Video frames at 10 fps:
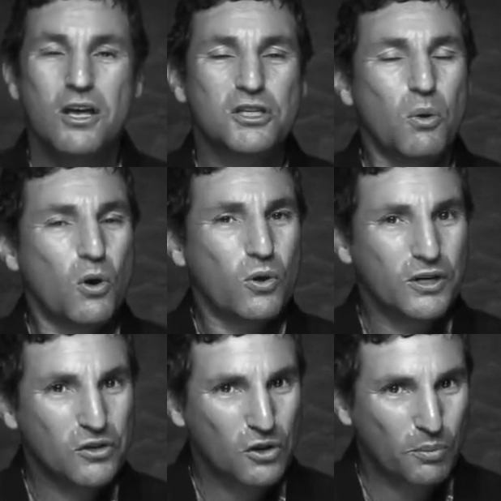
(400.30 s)
So,
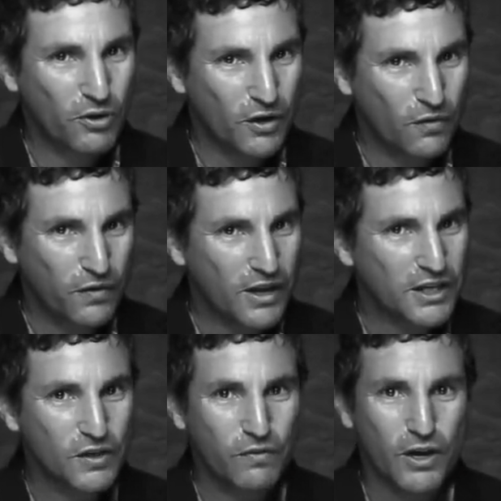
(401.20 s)
according to the perennial
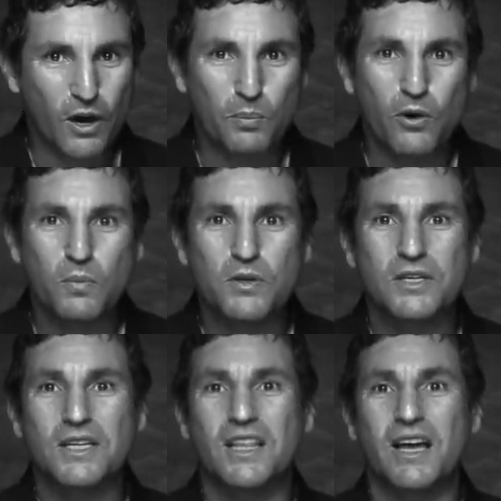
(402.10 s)
philosophy, our
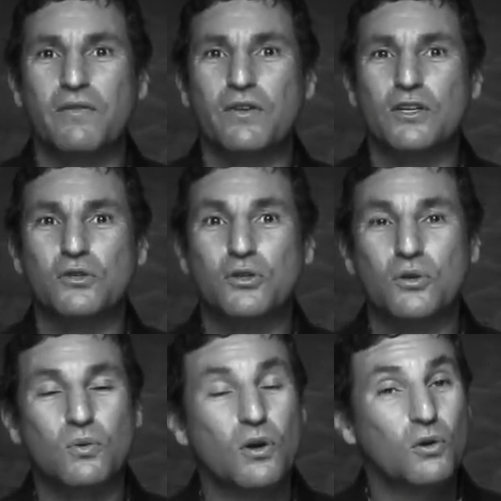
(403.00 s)
purpose in life is
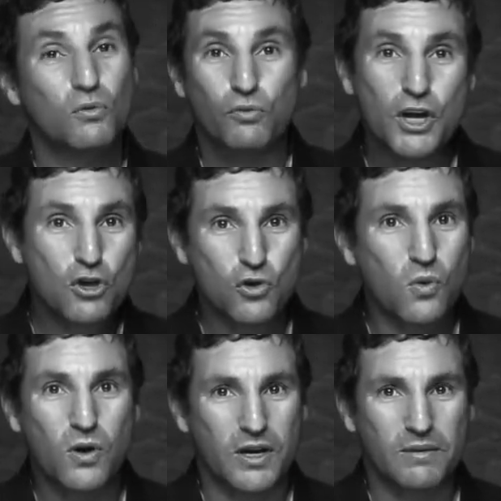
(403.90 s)
to
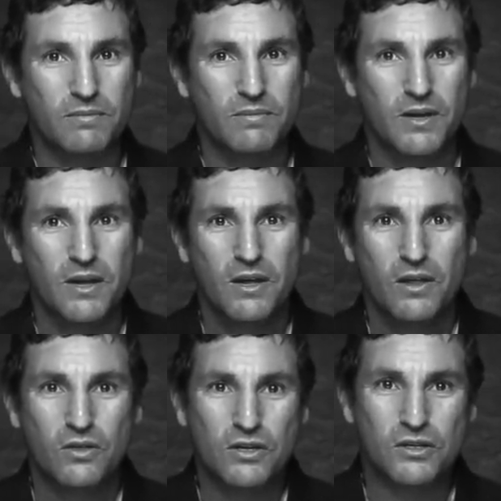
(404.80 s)
rejoin
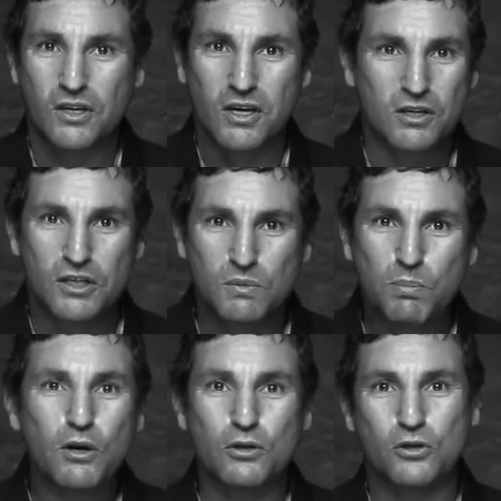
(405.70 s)
this
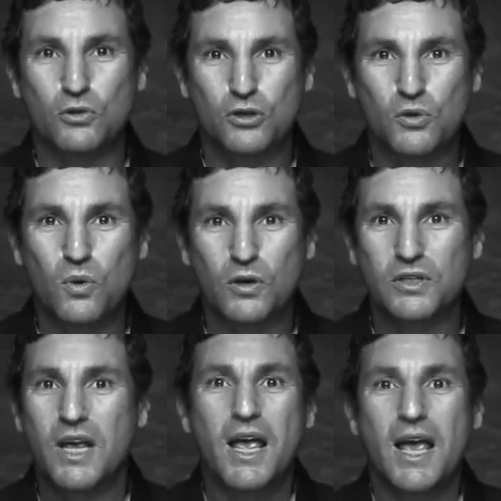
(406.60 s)
spiritual
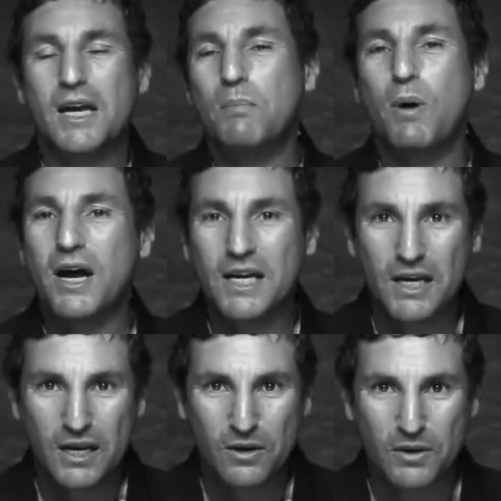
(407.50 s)
source and embody
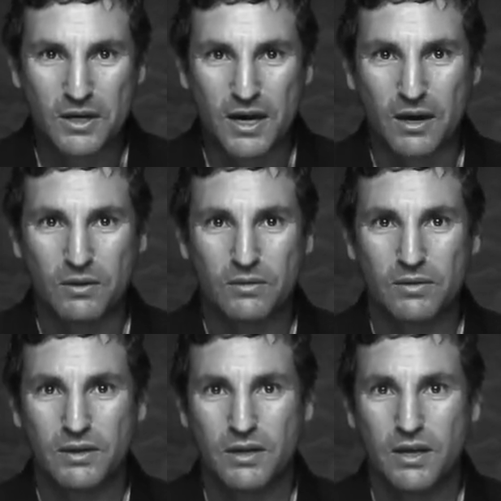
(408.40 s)
it here and now.
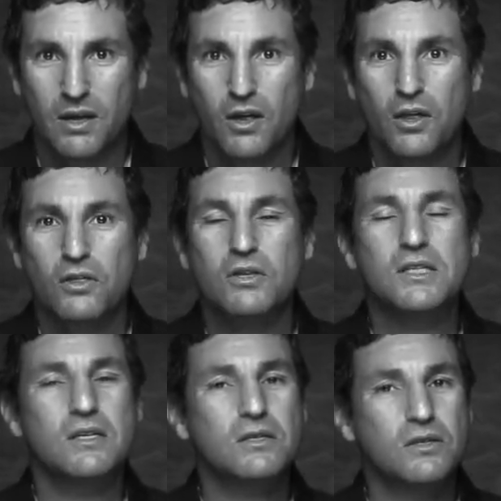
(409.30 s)

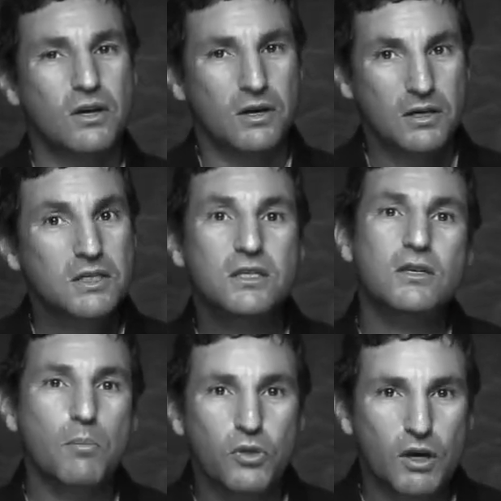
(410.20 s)
This is the
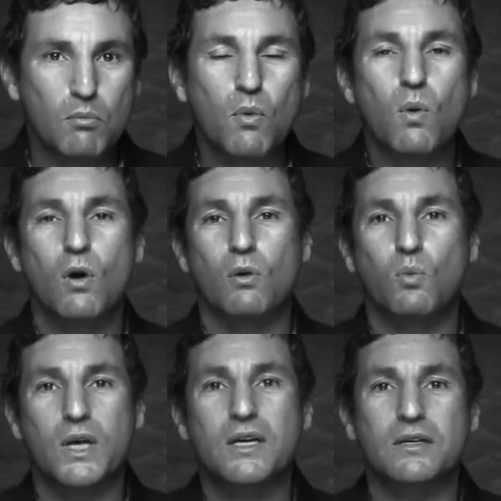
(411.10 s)
something more
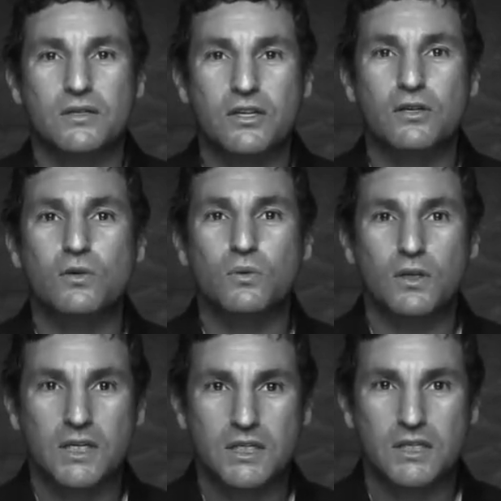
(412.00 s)
we
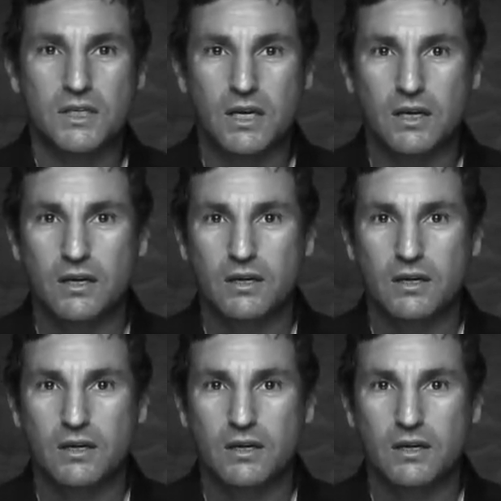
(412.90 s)
continually seek.